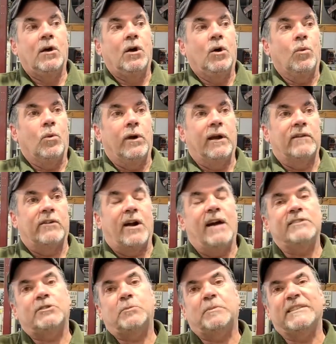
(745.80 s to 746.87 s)
whatever.
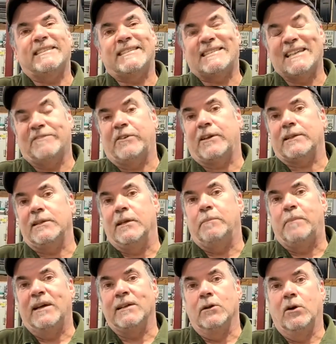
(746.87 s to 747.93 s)
I've specifically
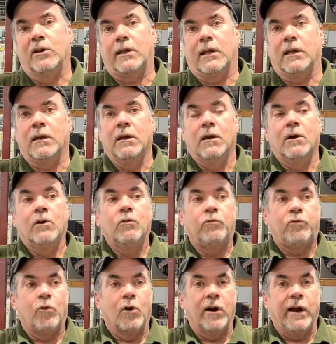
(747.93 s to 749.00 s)
been looking
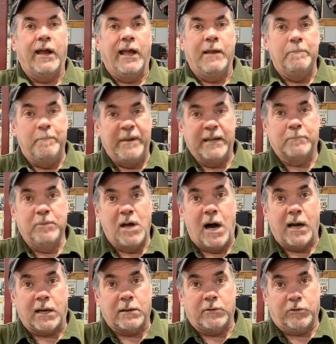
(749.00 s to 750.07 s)
for a big
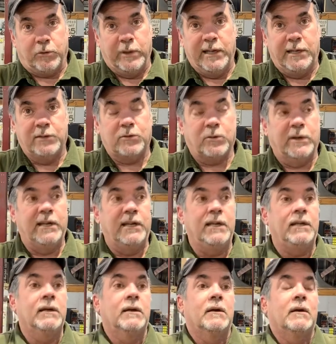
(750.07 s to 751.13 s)
block
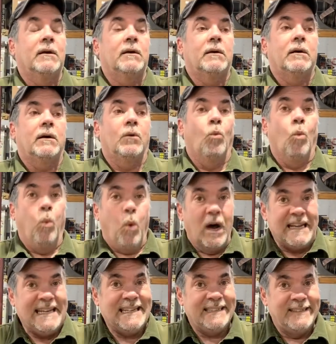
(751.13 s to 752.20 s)
383
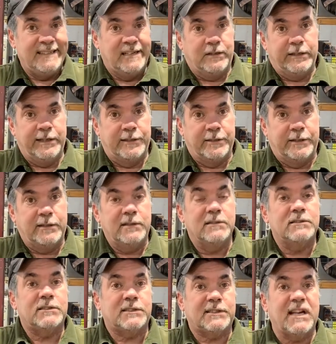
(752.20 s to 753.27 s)
white interiored
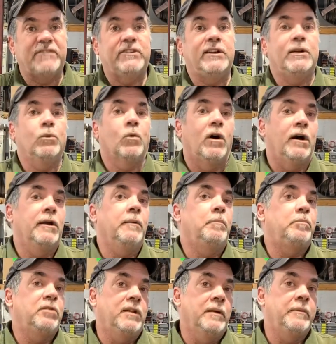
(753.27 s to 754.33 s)
71
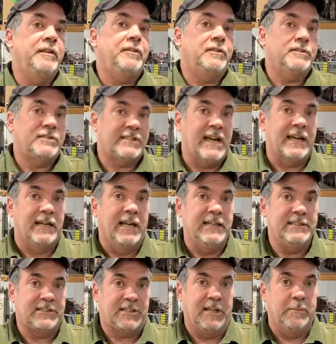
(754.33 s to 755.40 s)
Plymouth
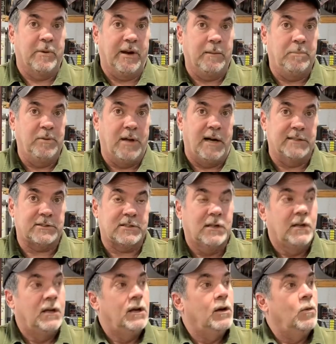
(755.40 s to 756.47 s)
Satellite Sebring Plus.
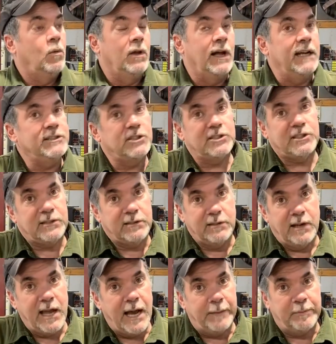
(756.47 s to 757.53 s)
Well, I just
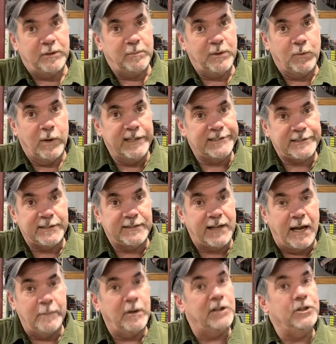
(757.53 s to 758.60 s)
happened to be wasting
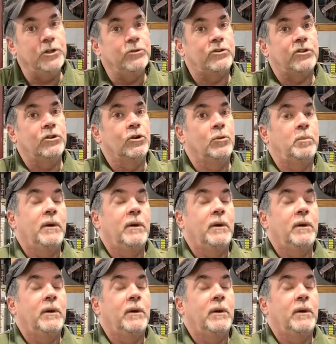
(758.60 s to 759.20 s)
time on YouTube,